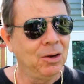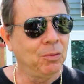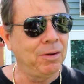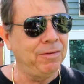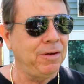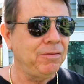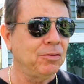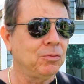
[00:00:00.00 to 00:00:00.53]

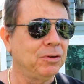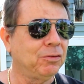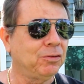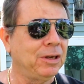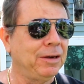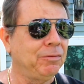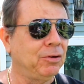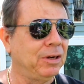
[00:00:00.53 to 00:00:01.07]
We've even
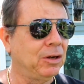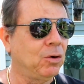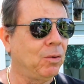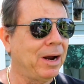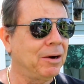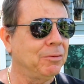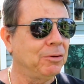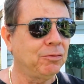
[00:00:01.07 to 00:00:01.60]
received
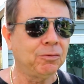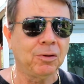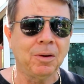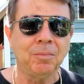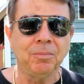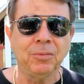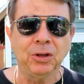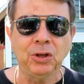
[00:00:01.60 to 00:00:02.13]
inquiries
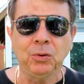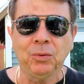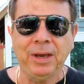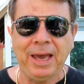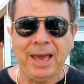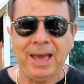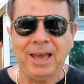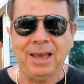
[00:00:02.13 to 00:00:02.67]
from the
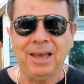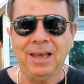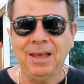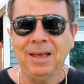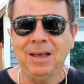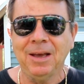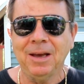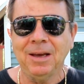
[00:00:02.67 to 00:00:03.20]
UK.
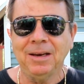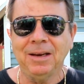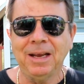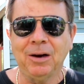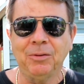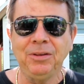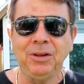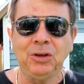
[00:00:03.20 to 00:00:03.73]

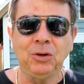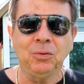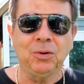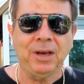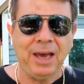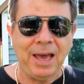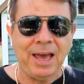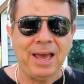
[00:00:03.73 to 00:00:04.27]
Now, in the
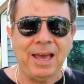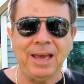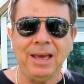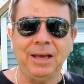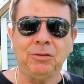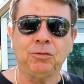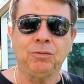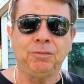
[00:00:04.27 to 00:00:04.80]
UK,
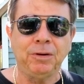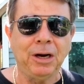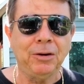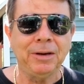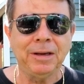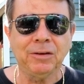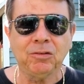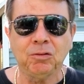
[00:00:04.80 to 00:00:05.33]
it's
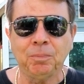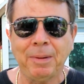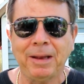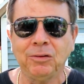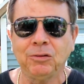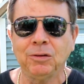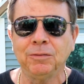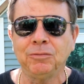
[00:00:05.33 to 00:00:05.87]
very
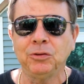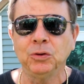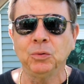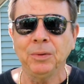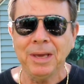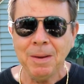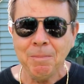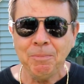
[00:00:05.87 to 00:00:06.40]
expensive
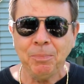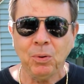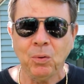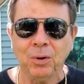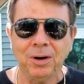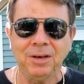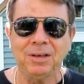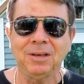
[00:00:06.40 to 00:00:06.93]
to
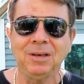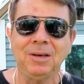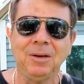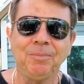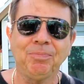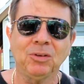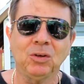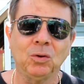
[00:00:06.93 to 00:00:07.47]
import
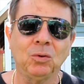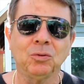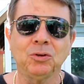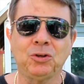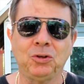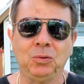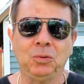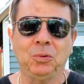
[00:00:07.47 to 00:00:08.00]
gold
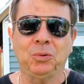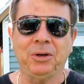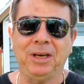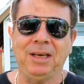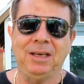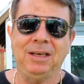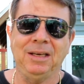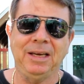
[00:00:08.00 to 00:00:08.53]
jewelry,
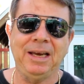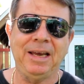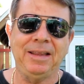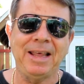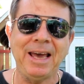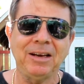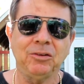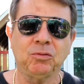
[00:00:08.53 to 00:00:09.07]

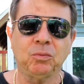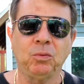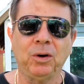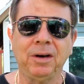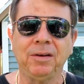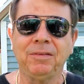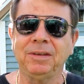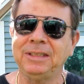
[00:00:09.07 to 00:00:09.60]
and that is
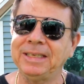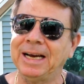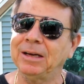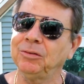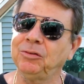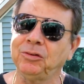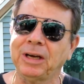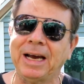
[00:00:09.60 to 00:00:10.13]
one of the
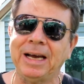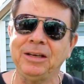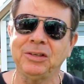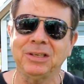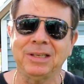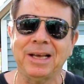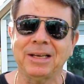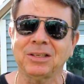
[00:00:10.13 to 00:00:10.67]

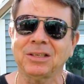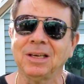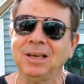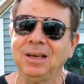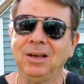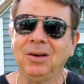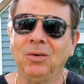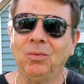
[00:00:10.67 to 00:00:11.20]
downsides, and that's
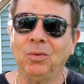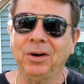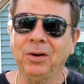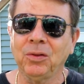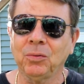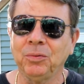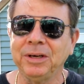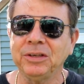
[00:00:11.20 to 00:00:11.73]
one
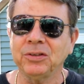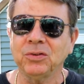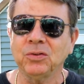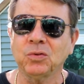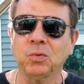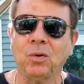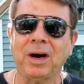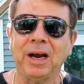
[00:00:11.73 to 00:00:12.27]
of the
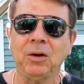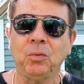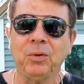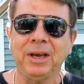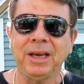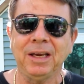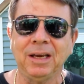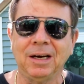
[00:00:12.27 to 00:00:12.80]
reasons why
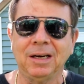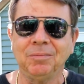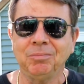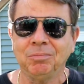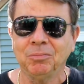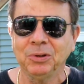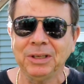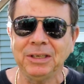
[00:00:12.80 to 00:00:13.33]
we
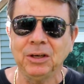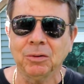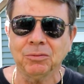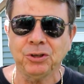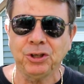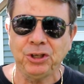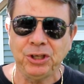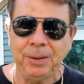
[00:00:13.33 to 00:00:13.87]
really
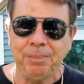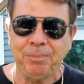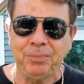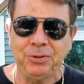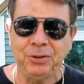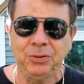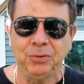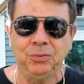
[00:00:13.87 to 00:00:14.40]
don't ship
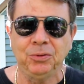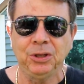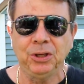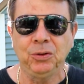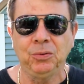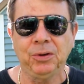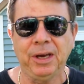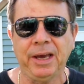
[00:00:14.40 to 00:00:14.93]
to
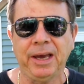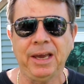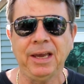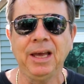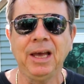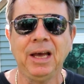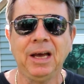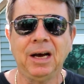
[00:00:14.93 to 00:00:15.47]
the
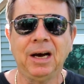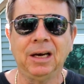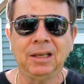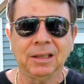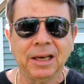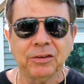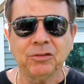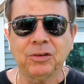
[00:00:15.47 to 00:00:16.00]
UK
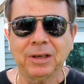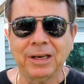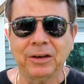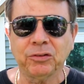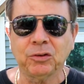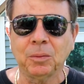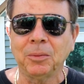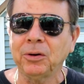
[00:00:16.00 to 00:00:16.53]
unless the
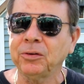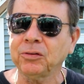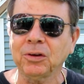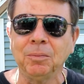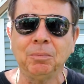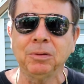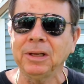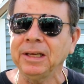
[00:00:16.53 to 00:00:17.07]
customer is
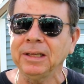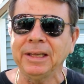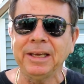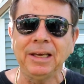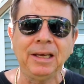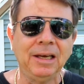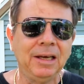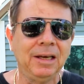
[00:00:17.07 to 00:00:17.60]

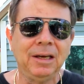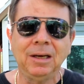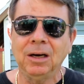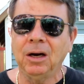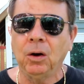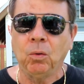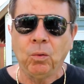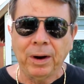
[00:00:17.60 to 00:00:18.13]
completely
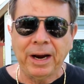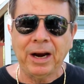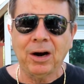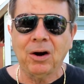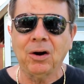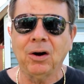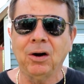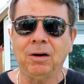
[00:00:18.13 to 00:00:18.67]

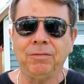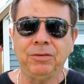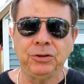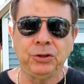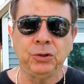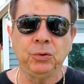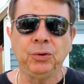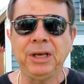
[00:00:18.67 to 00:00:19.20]
aware of the
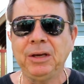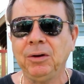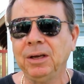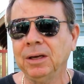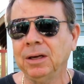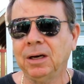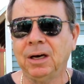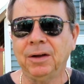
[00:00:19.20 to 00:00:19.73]
duty
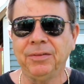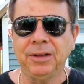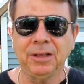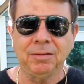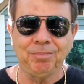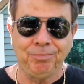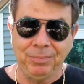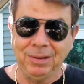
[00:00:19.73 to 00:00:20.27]
that
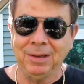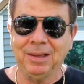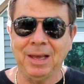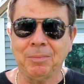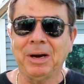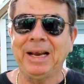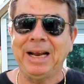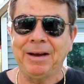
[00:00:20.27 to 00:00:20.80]

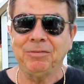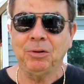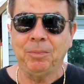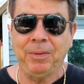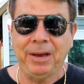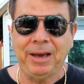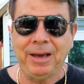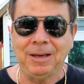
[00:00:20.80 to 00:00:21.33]
they might have to
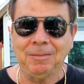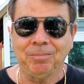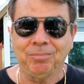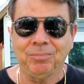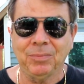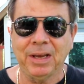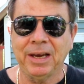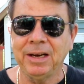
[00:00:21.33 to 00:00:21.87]
pay,
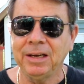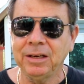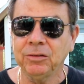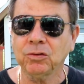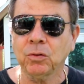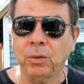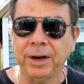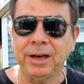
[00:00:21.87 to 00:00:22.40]
and it
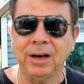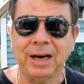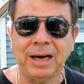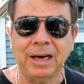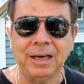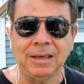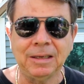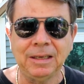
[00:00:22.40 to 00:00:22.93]
is quite
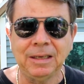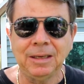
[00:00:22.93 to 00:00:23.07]
high.